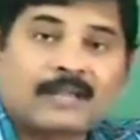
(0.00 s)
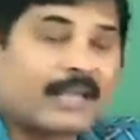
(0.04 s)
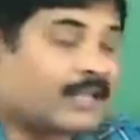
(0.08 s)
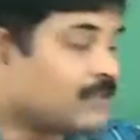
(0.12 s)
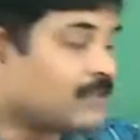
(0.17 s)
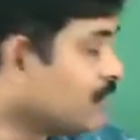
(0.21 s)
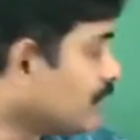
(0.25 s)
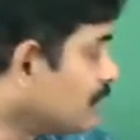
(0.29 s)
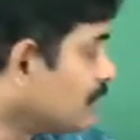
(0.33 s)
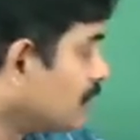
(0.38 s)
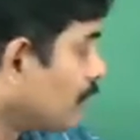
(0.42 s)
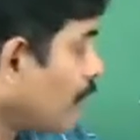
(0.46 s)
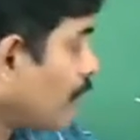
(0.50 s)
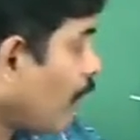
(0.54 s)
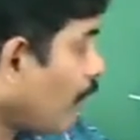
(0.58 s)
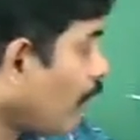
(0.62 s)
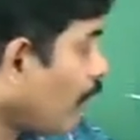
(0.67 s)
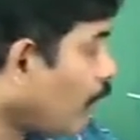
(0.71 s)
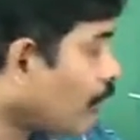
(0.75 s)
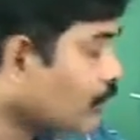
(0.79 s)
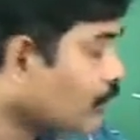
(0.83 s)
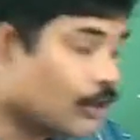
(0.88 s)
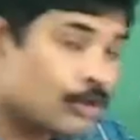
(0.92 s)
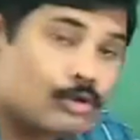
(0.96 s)
cases
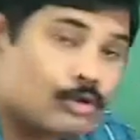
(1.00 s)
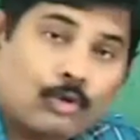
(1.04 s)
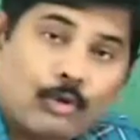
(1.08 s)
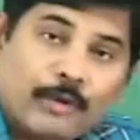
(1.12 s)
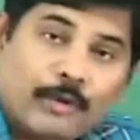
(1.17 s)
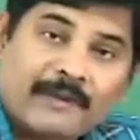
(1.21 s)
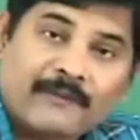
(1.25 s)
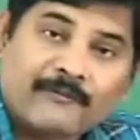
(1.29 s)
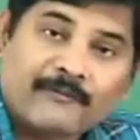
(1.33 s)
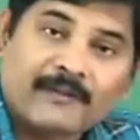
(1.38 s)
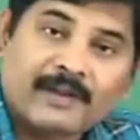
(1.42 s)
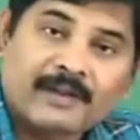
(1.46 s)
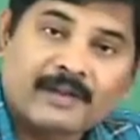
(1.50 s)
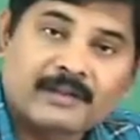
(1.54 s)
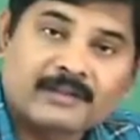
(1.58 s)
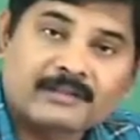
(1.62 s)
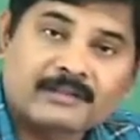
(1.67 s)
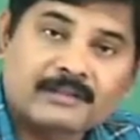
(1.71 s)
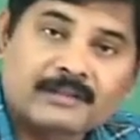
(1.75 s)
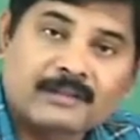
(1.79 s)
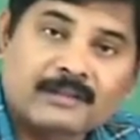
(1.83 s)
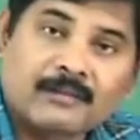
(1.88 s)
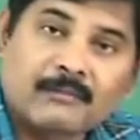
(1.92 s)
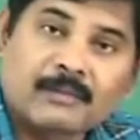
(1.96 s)
or the growing fetus
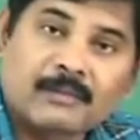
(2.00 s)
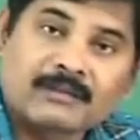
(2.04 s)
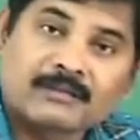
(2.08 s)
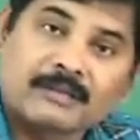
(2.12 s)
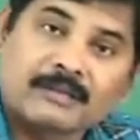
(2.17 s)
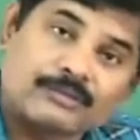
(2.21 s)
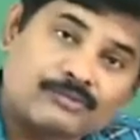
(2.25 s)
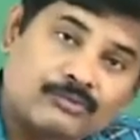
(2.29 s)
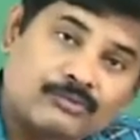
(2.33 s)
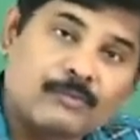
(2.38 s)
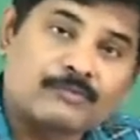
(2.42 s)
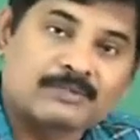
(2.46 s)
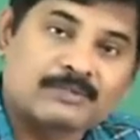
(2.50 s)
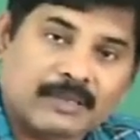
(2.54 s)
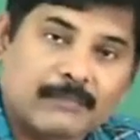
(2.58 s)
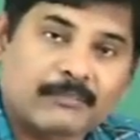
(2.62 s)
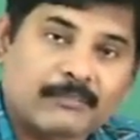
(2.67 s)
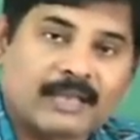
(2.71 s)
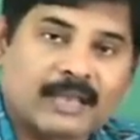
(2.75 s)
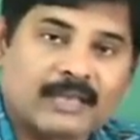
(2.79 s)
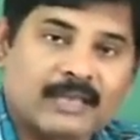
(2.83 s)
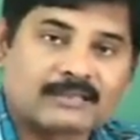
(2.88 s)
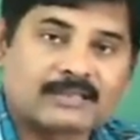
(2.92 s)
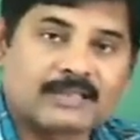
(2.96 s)
in the mother's womb in
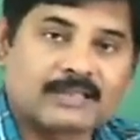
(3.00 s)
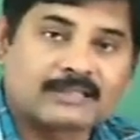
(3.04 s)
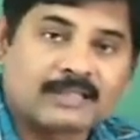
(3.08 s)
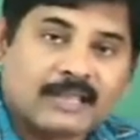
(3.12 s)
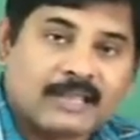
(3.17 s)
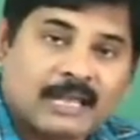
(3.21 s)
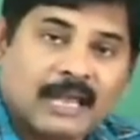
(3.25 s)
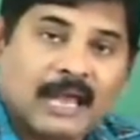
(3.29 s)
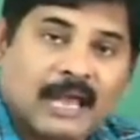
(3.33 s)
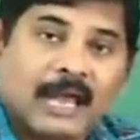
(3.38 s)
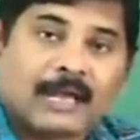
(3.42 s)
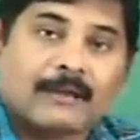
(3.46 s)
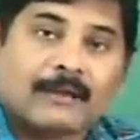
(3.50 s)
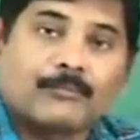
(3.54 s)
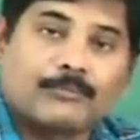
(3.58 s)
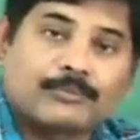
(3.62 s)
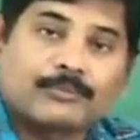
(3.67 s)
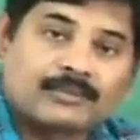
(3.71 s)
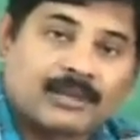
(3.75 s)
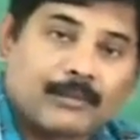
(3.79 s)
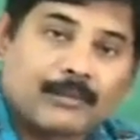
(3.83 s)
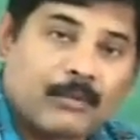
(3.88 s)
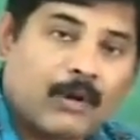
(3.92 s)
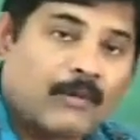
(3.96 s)
some cases,
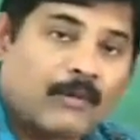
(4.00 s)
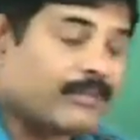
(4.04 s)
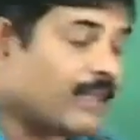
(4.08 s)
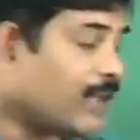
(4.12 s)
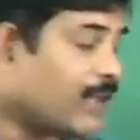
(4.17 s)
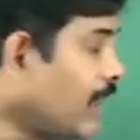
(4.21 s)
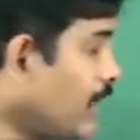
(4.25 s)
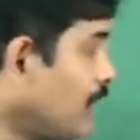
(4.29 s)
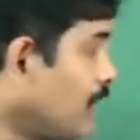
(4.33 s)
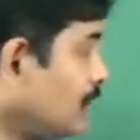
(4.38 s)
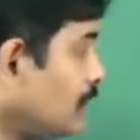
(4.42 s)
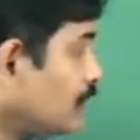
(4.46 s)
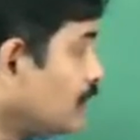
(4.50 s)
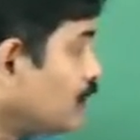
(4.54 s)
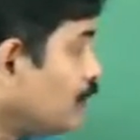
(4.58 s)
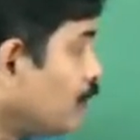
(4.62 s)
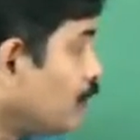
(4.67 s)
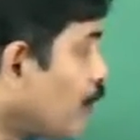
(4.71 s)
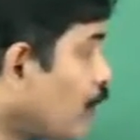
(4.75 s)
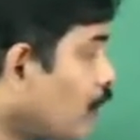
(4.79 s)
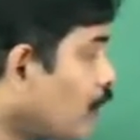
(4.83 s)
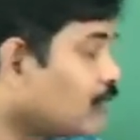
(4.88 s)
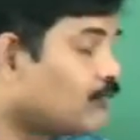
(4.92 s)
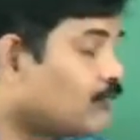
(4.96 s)
and some of the
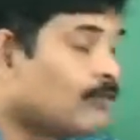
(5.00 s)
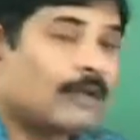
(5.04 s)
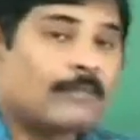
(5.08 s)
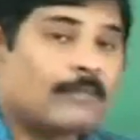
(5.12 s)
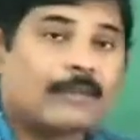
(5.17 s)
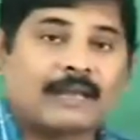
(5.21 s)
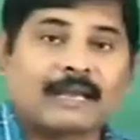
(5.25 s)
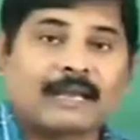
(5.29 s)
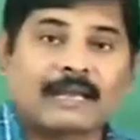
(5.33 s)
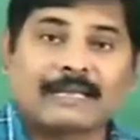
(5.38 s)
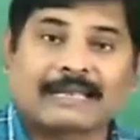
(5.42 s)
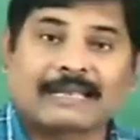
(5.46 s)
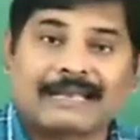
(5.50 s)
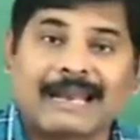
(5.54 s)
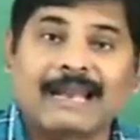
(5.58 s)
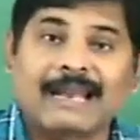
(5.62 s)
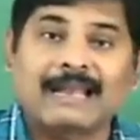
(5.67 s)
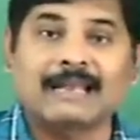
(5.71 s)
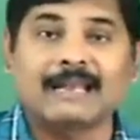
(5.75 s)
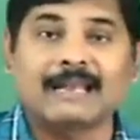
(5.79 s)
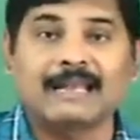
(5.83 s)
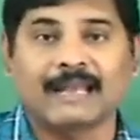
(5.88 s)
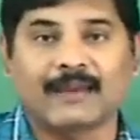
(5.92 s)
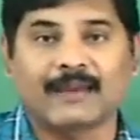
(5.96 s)
cases both will be get
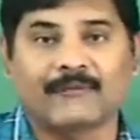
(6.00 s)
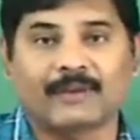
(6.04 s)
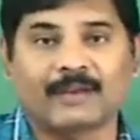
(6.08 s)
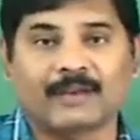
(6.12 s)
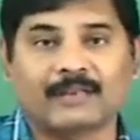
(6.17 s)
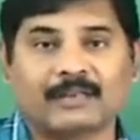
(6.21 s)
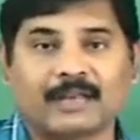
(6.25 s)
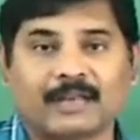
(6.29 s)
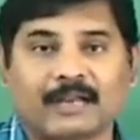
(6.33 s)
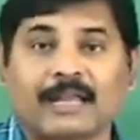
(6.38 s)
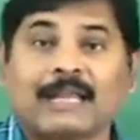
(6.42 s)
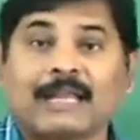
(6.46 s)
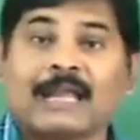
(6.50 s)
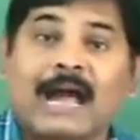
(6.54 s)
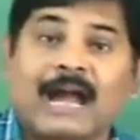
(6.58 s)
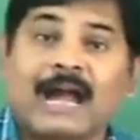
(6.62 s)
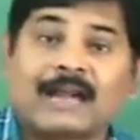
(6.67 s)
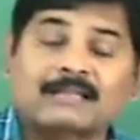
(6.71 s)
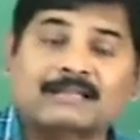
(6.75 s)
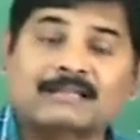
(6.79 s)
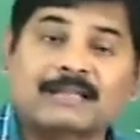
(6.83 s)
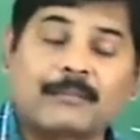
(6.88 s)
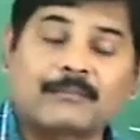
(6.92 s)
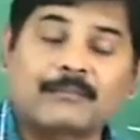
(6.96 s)
greatly affected,
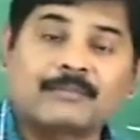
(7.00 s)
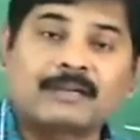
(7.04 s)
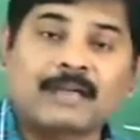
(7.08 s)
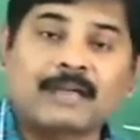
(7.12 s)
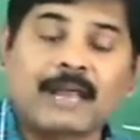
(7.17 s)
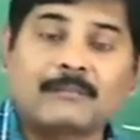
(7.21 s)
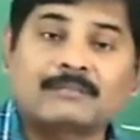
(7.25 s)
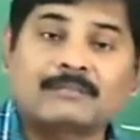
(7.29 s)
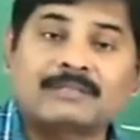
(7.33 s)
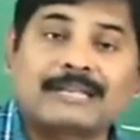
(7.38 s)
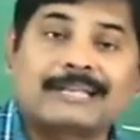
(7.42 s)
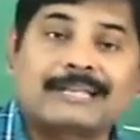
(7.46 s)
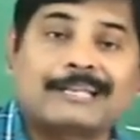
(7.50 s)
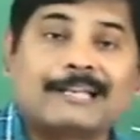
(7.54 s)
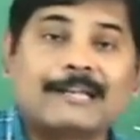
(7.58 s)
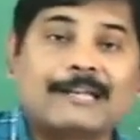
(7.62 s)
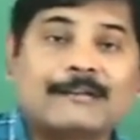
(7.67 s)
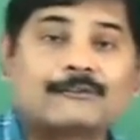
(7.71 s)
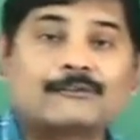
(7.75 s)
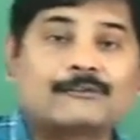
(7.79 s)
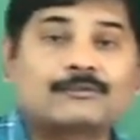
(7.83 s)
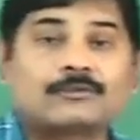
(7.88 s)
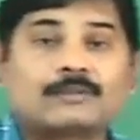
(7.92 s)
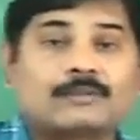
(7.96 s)
and sometimes it
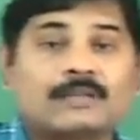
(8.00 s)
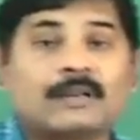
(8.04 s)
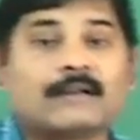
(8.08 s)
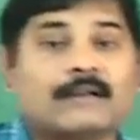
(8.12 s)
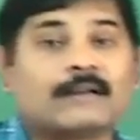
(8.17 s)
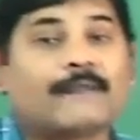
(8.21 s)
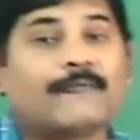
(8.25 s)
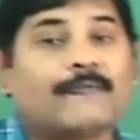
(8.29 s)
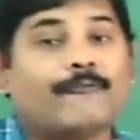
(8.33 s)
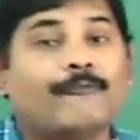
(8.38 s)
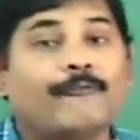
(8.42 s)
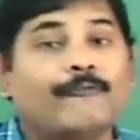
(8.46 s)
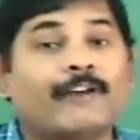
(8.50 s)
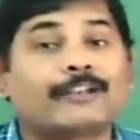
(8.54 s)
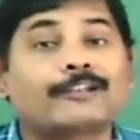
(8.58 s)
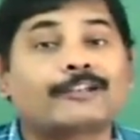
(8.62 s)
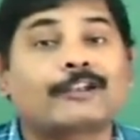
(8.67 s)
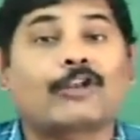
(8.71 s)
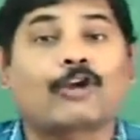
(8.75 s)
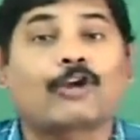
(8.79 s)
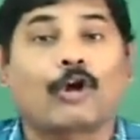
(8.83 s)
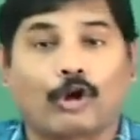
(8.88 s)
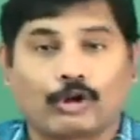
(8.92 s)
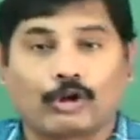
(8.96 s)
leads to the
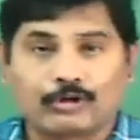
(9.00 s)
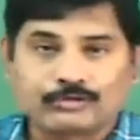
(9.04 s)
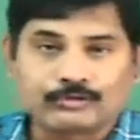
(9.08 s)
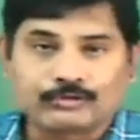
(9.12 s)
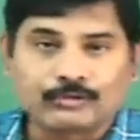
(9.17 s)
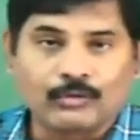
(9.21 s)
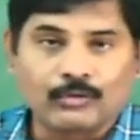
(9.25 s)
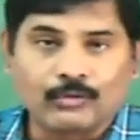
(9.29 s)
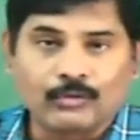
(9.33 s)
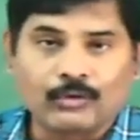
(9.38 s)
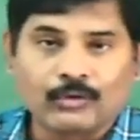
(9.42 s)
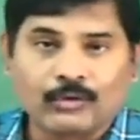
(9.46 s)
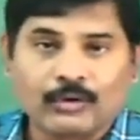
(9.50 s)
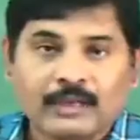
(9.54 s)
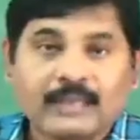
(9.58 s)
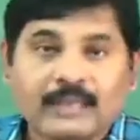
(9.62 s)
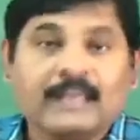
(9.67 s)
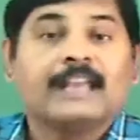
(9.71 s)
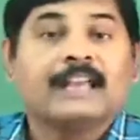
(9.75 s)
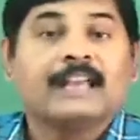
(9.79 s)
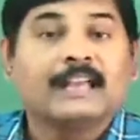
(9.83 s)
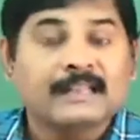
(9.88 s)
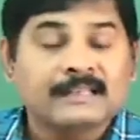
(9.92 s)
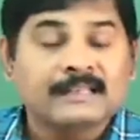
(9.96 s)
fetal also.
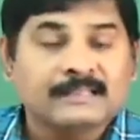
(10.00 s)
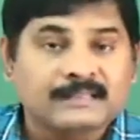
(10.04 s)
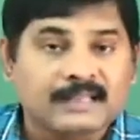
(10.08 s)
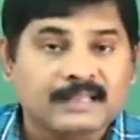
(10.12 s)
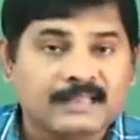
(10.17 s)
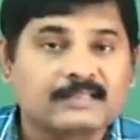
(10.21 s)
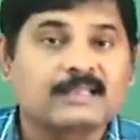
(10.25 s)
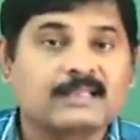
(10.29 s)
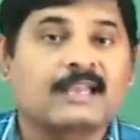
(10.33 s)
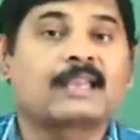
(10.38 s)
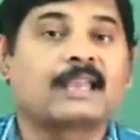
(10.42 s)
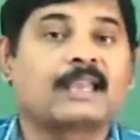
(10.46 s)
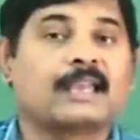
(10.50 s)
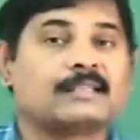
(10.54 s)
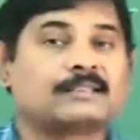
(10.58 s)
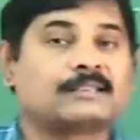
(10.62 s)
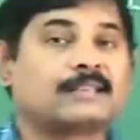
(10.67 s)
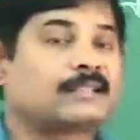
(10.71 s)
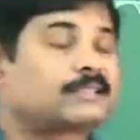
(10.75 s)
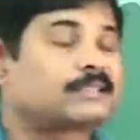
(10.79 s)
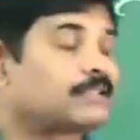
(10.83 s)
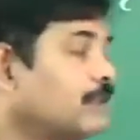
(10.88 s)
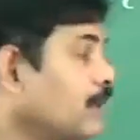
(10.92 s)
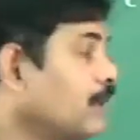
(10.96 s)
In such a
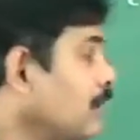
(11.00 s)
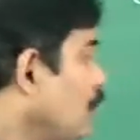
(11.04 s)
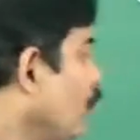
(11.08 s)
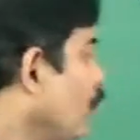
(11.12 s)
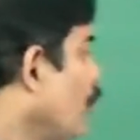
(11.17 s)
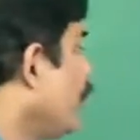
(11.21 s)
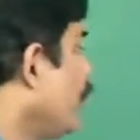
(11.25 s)
cases,